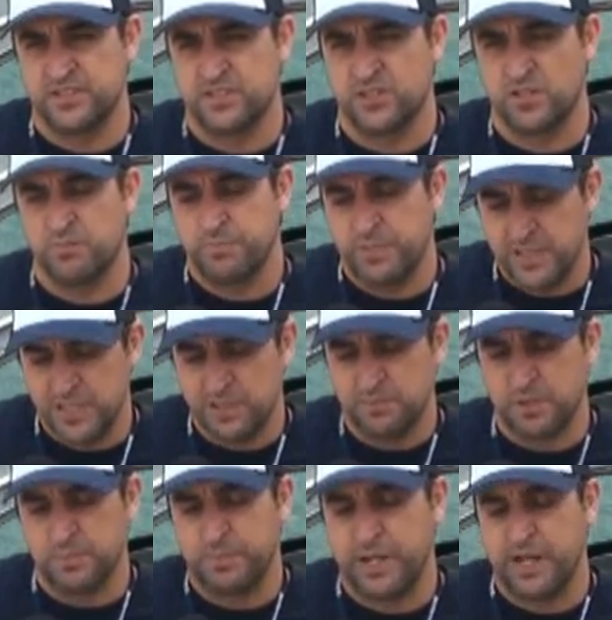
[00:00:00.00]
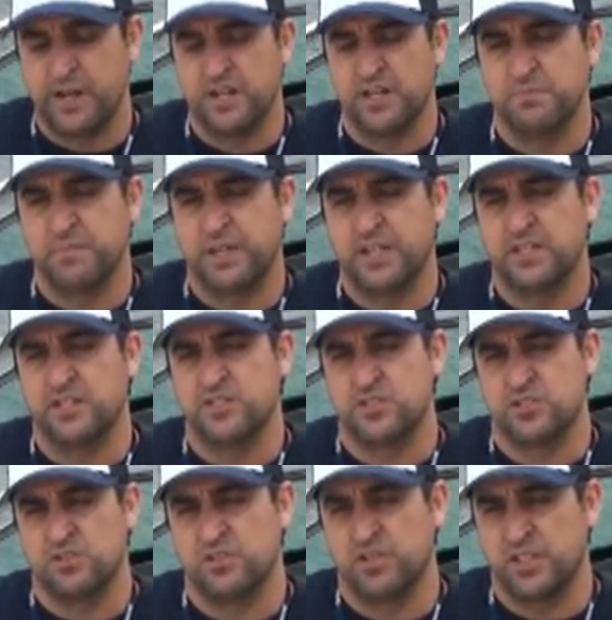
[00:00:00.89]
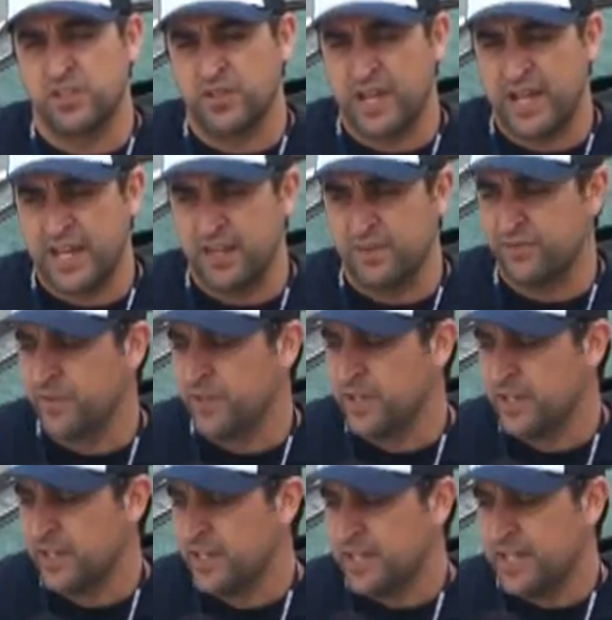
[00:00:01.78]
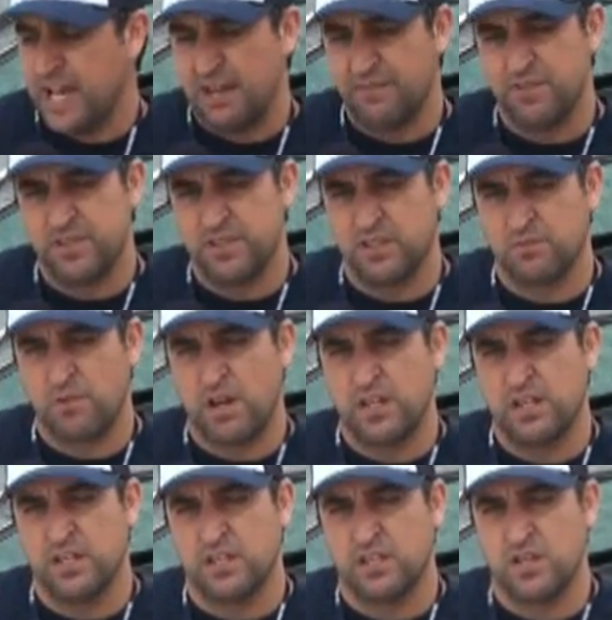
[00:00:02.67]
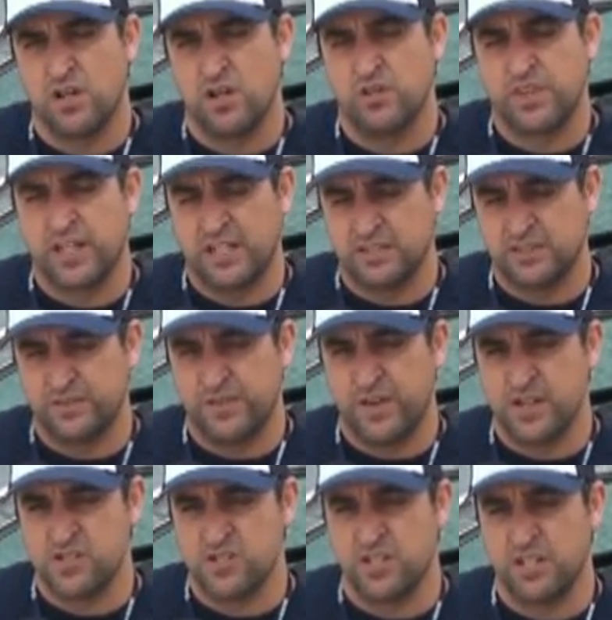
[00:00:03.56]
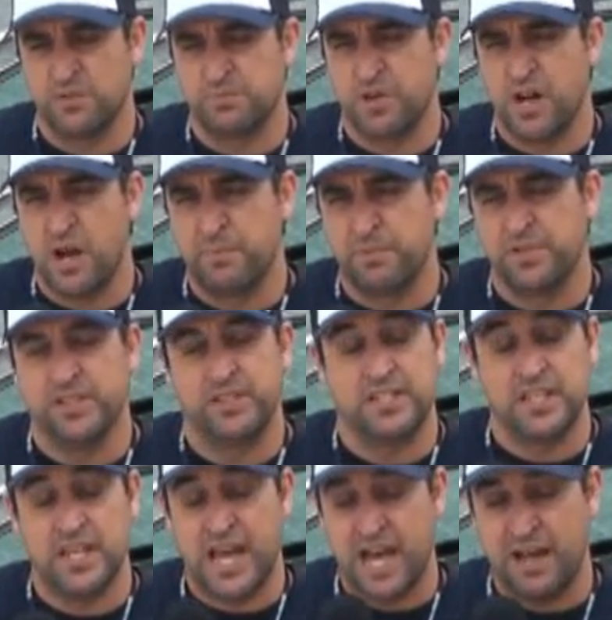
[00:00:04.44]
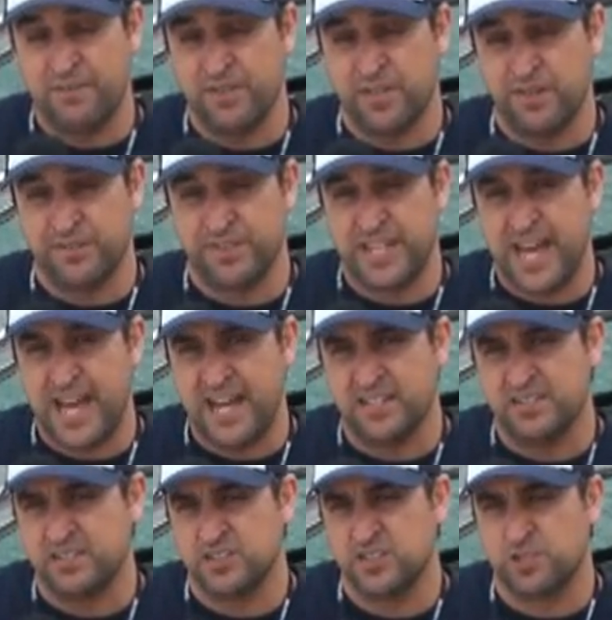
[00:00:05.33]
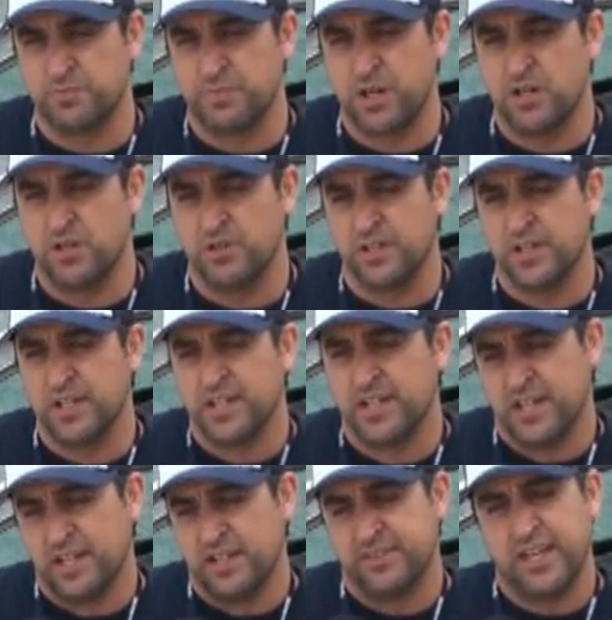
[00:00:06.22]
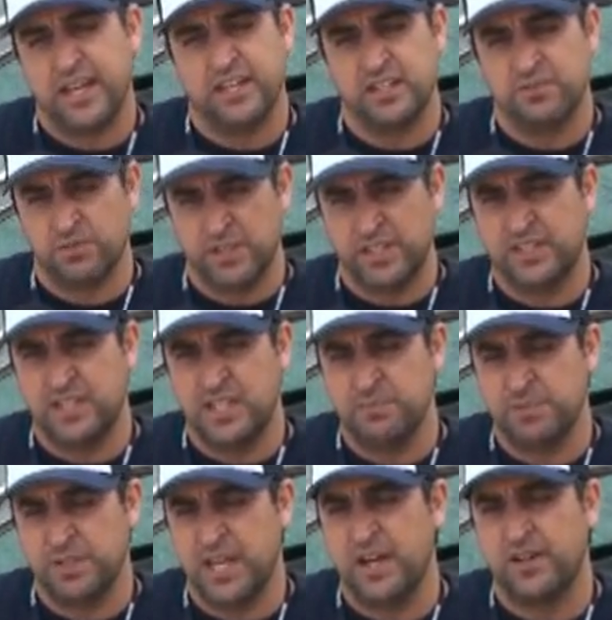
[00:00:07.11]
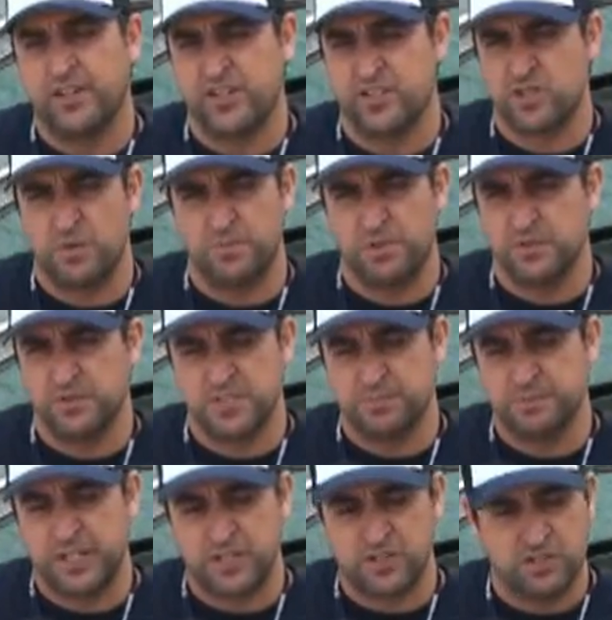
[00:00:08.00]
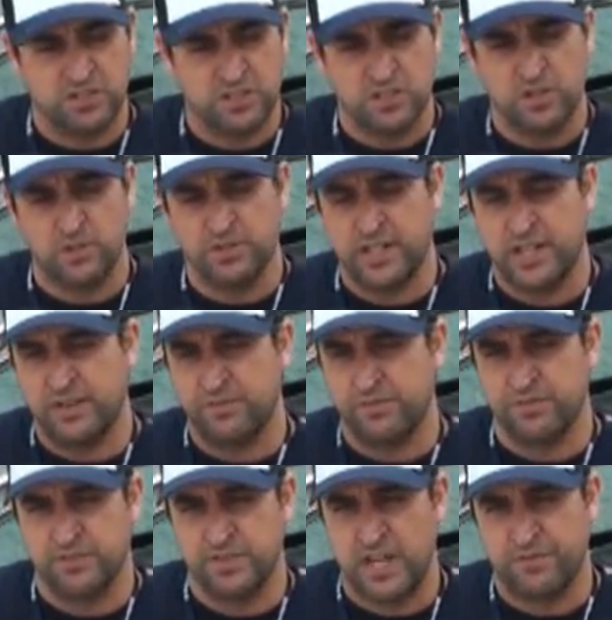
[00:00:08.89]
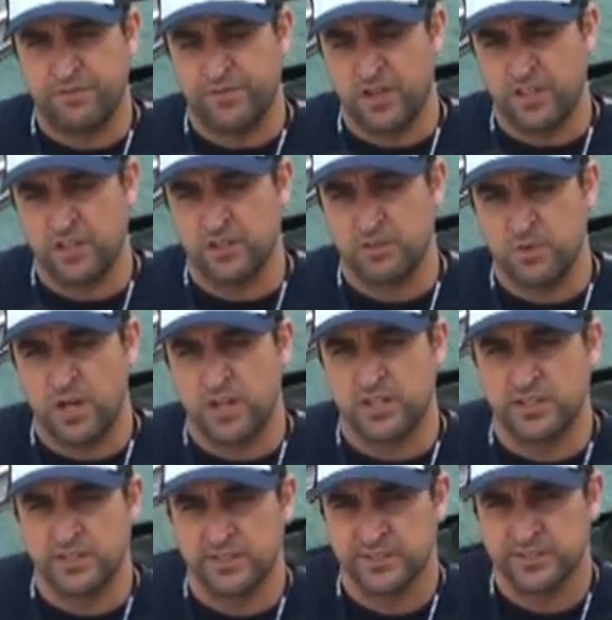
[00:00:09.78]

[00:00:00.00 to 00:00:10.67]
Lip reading: So being prepared and making sure that you have everything ready to go, that it's functioning properly, that you have enough gas in your boat, that can really keep you out of trouble and just make sure you go and have fun on the water.